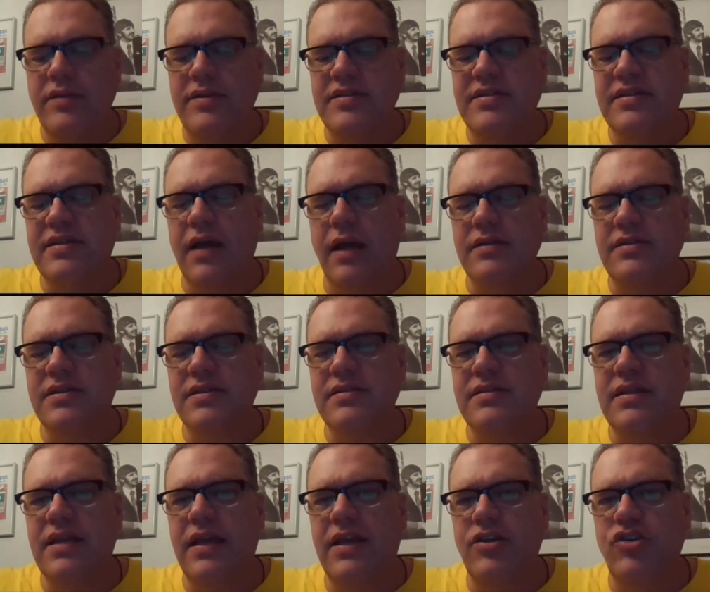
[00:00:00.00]

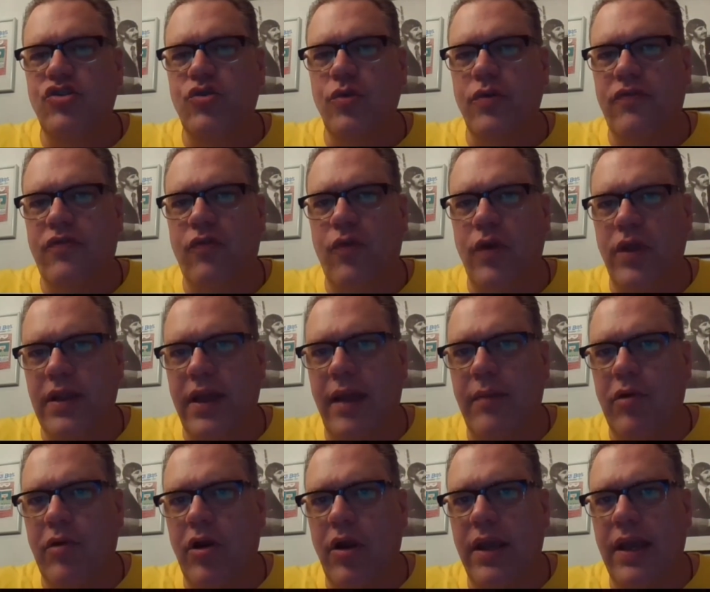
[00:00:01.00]
discusses the issue of free
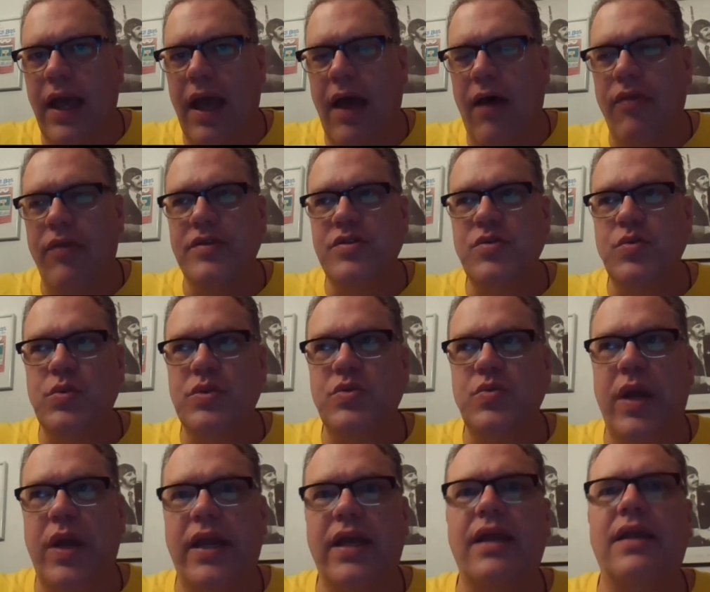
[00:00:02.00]
labor and how this
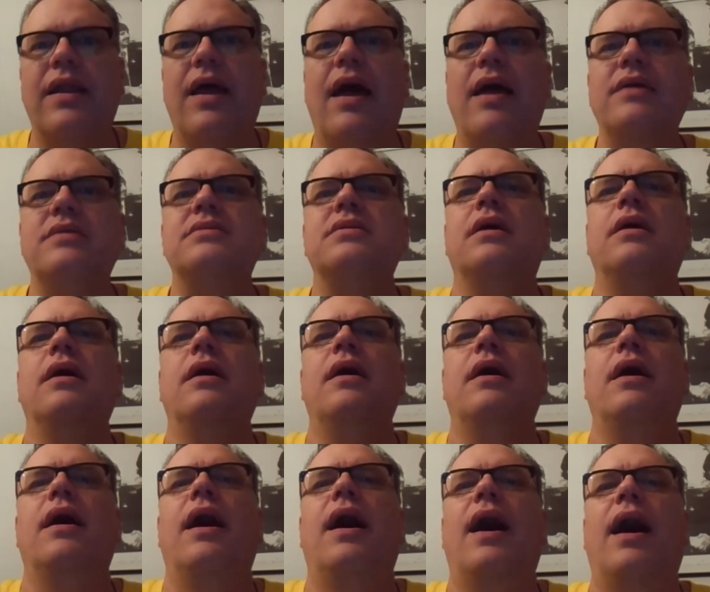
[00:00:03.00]
was recognized
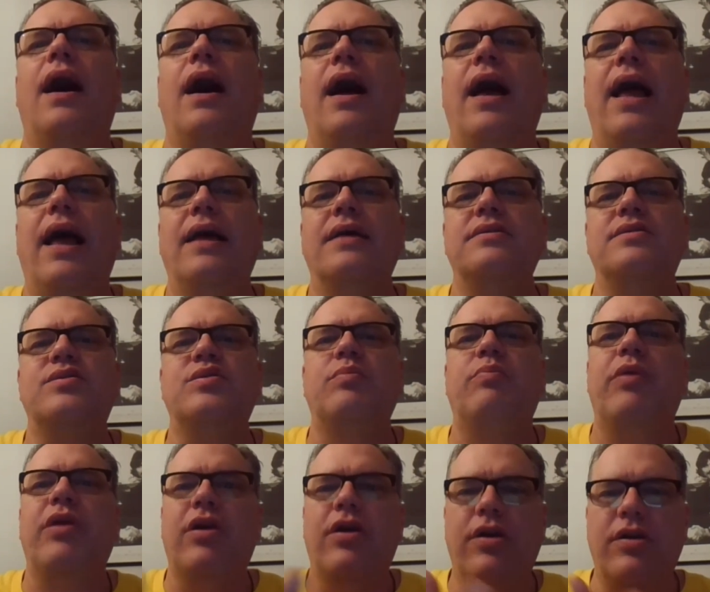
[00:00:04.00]
as
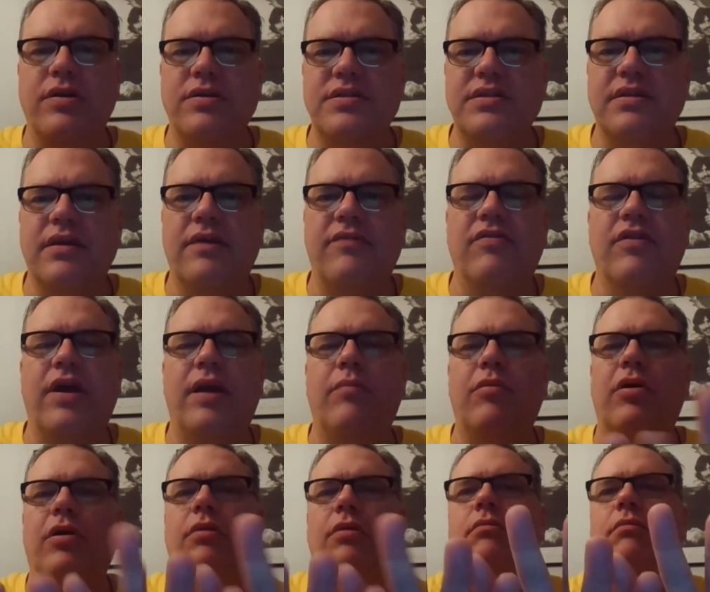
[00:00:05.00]
superior to slave
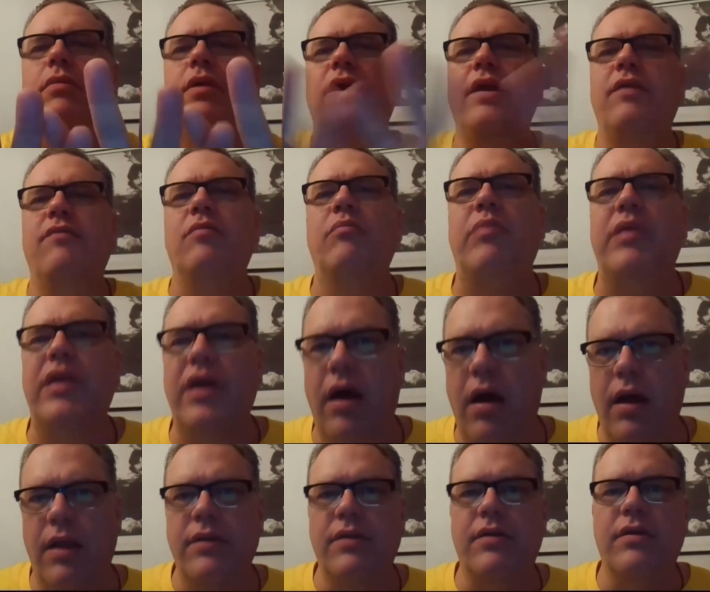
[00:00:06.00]
labor, even
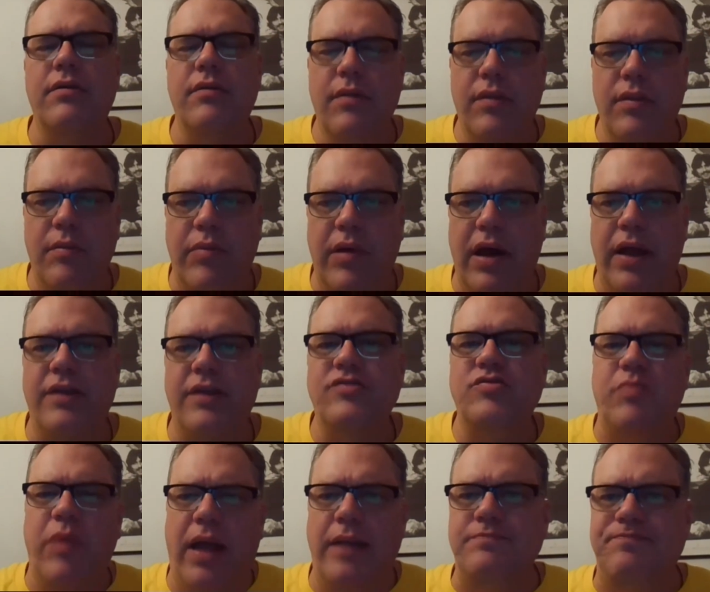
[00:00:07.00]
beyond the bondage.
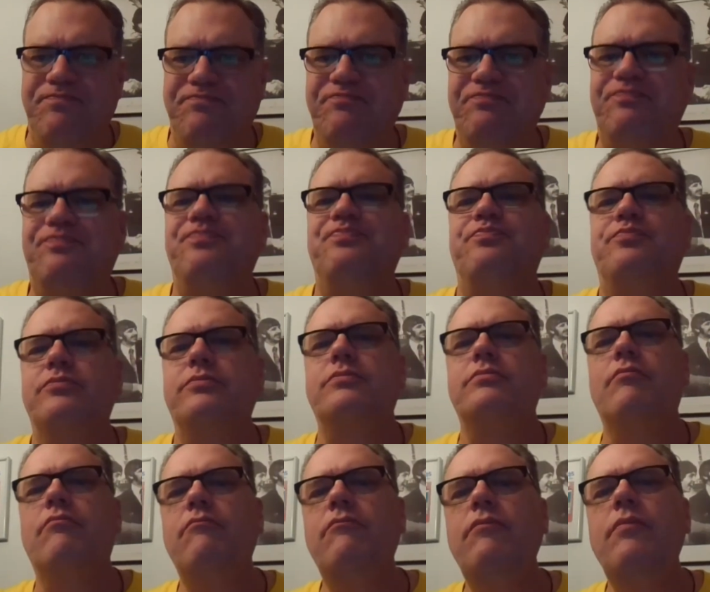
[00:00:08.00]
But
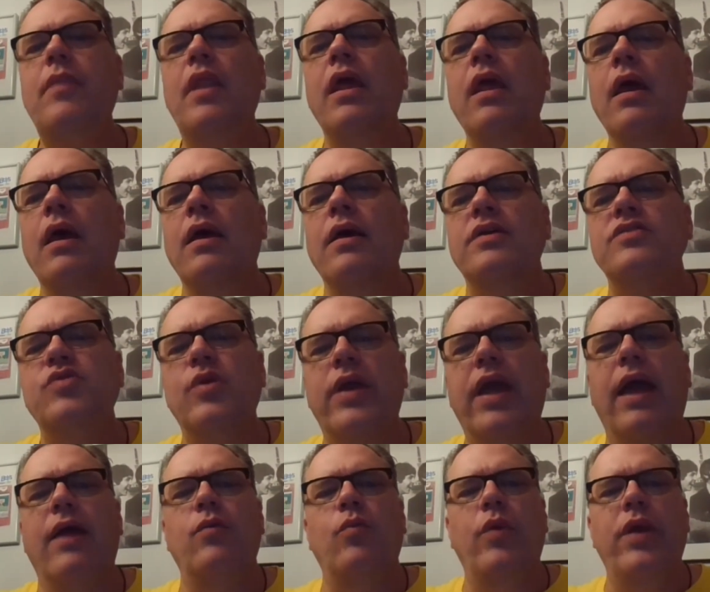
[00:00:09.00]
so
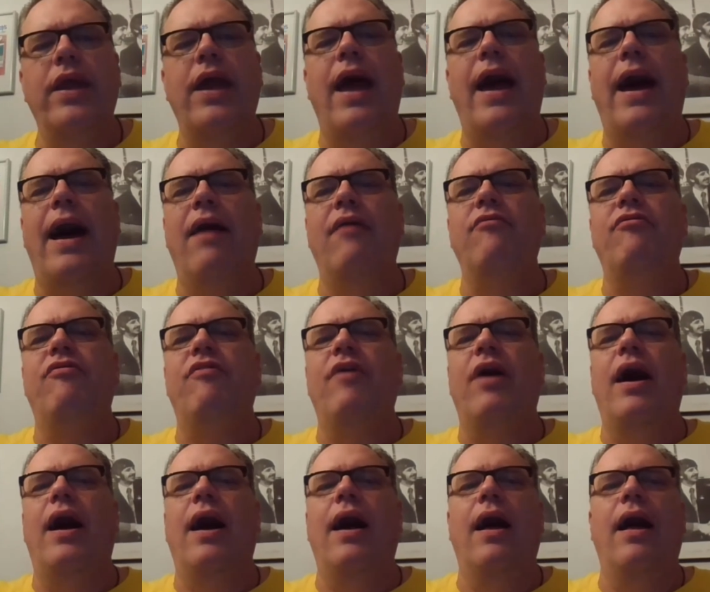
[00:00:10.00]
again, we have
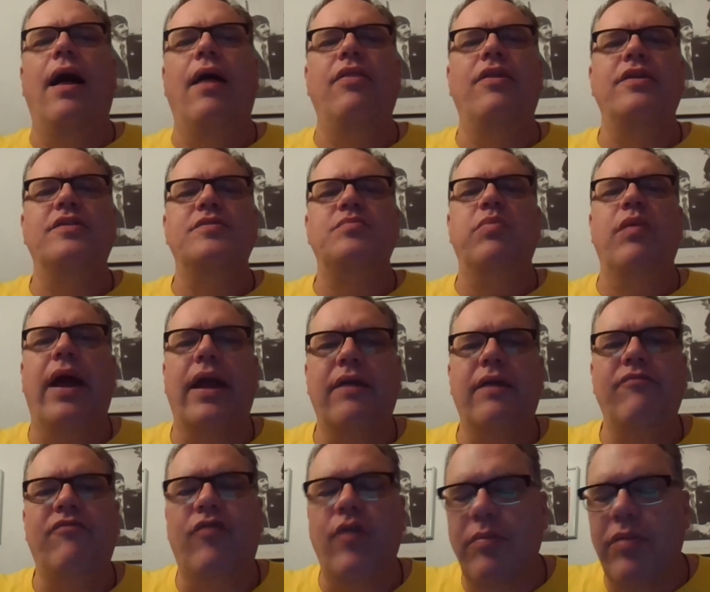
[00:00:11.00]
these
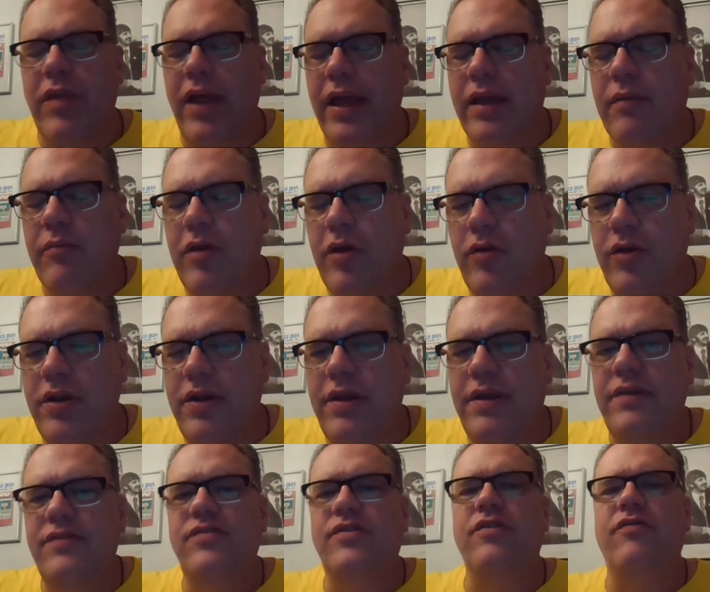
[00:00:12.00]
free black
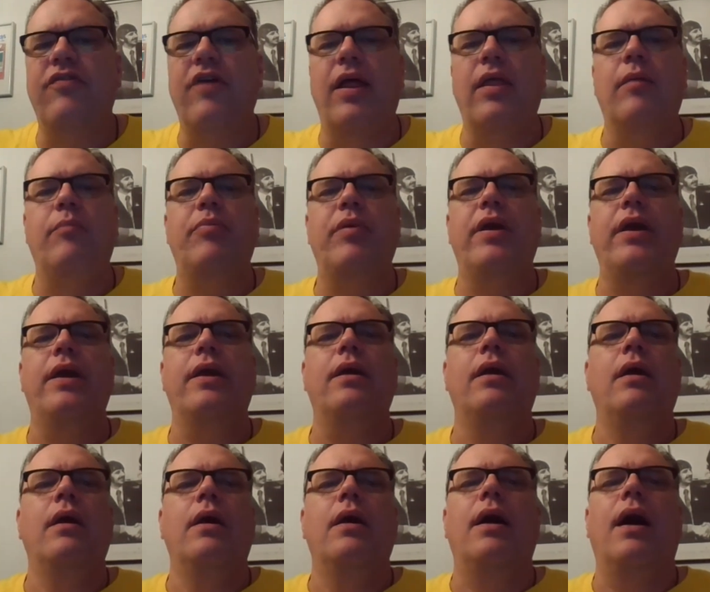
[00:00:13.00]
communities
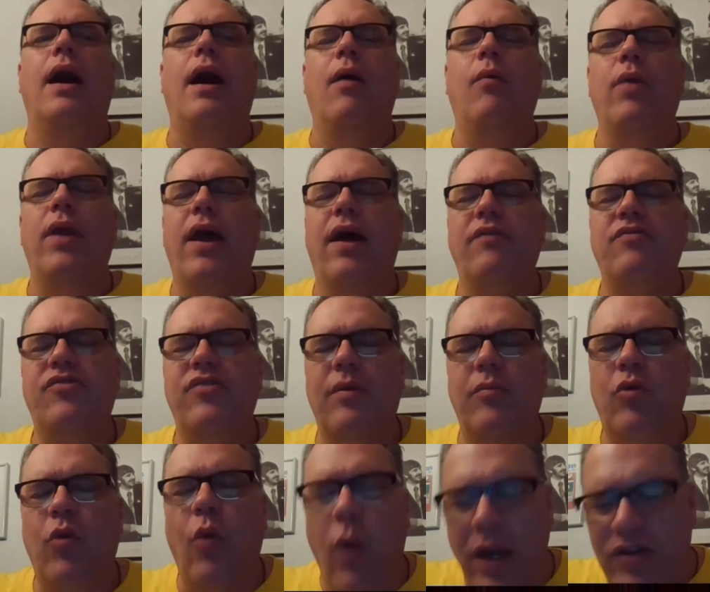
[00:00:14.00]
developing. We have
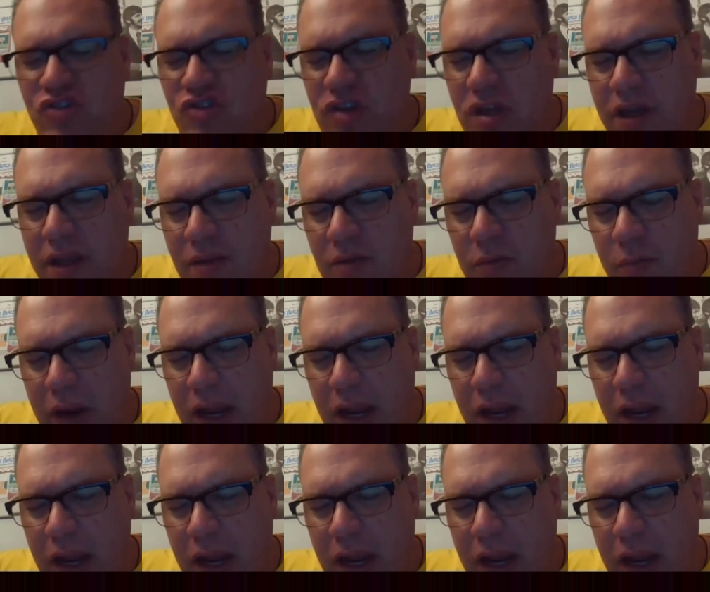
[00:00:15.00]
some questioning